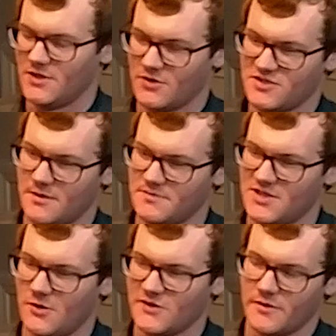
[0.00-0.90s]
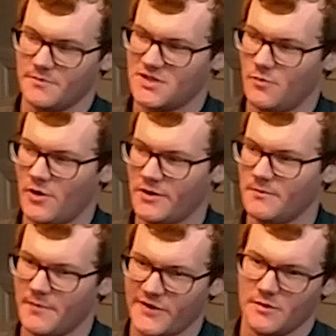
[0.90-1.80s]
stem cells from
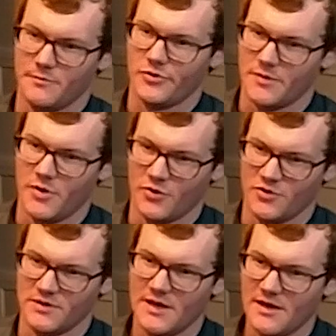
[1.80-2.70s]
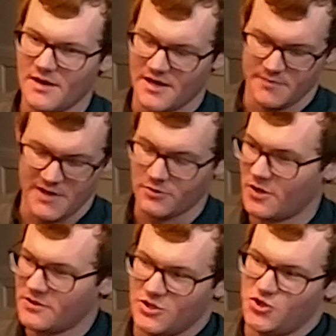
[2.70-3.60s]
someone, make them pluripotent, and then make
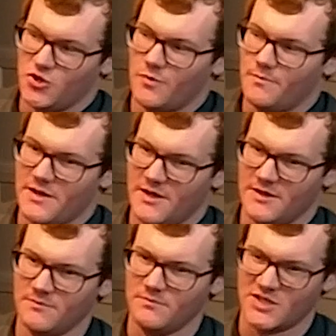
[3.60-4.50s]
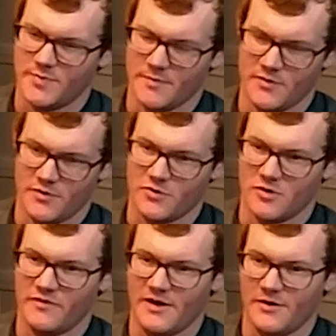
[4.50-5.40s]
lung tissue, and then experiment with
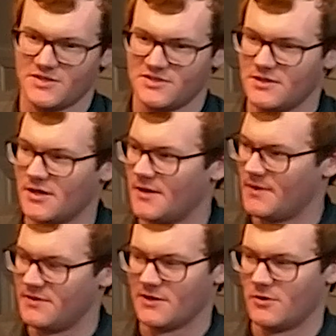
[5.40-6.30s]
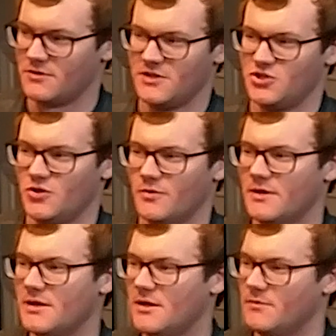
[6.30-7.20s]
coronavirus in that lung tissue.
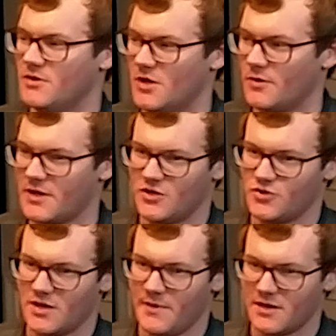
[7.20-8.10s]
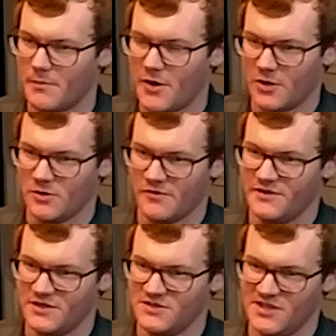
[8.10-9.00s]
Kind of try to make a model of
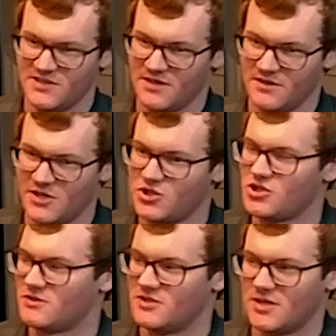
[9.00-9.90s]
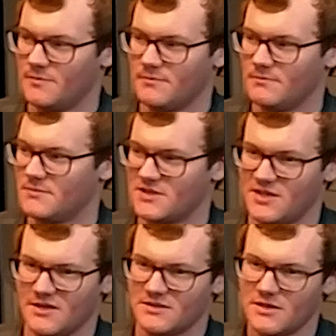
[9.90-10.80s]
the disease in a dish to some
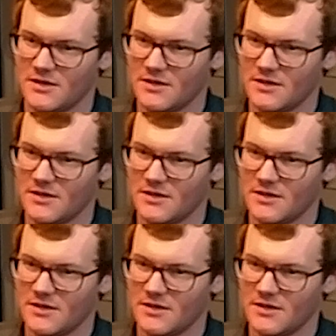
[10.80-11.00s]
extent.